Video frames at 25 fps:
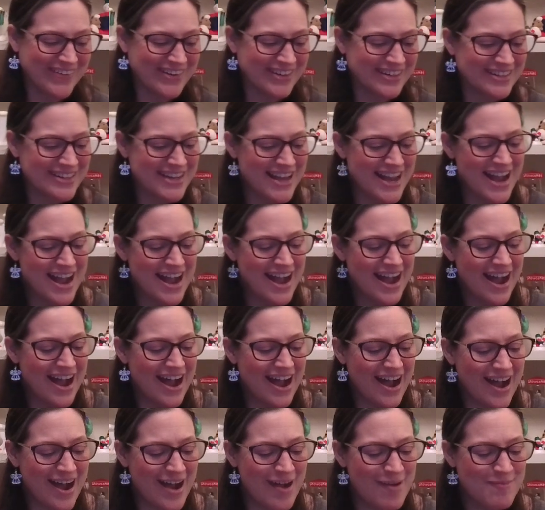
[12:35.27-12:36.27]
And
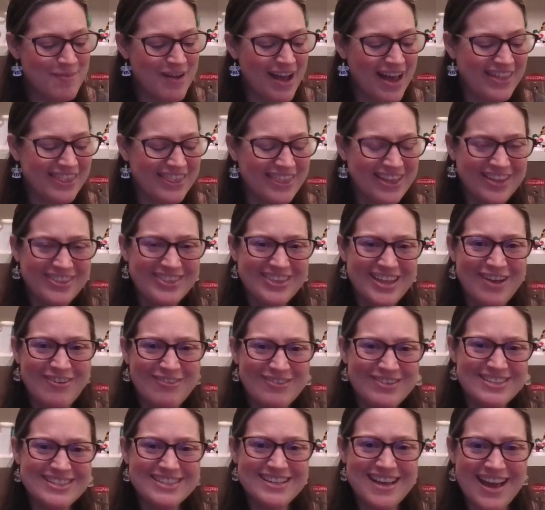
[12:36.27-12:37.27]
I thought that
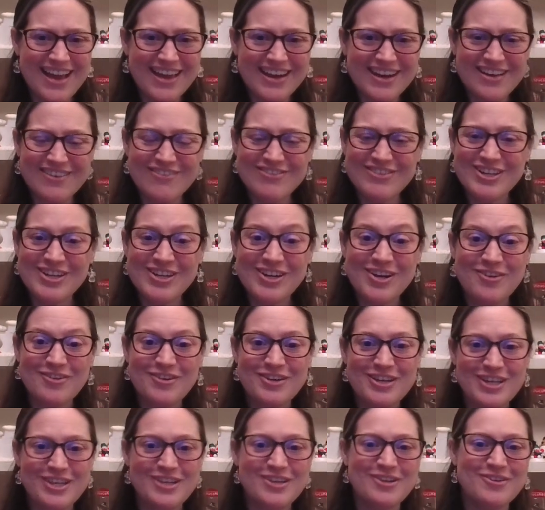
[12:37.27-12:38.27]
was kind of,
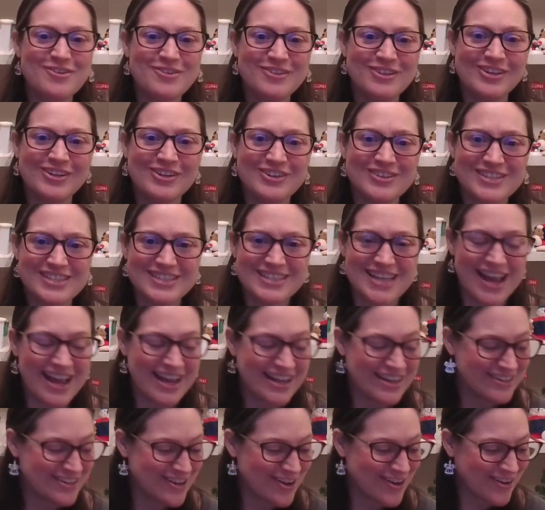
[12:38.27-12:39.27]
cute little
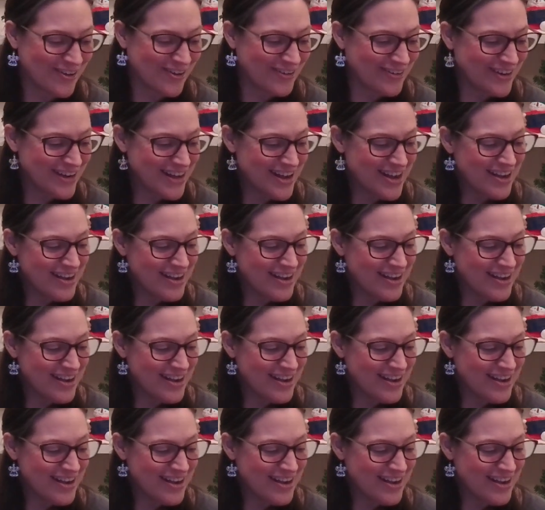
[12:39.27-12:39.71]
side note.